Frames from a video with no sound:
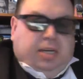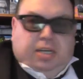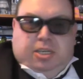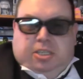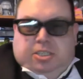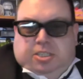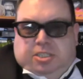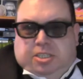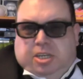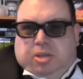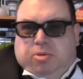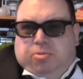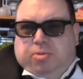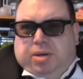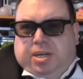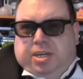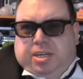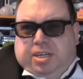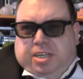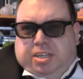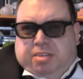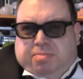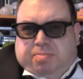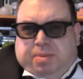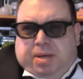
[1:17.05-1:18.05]
He's still reading
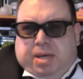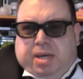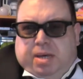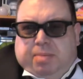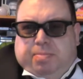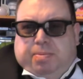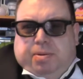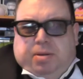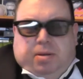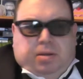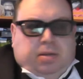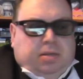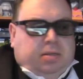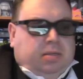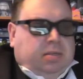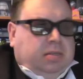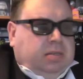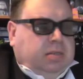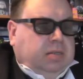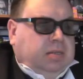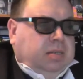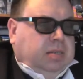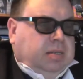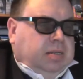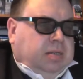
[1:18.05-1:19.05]
his paper. You really
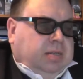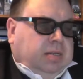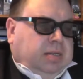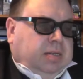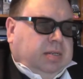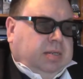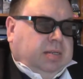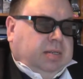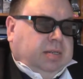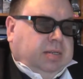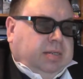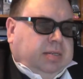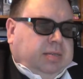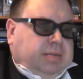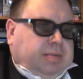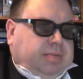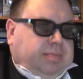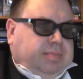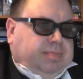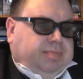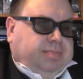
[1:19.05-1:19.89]
think a black suit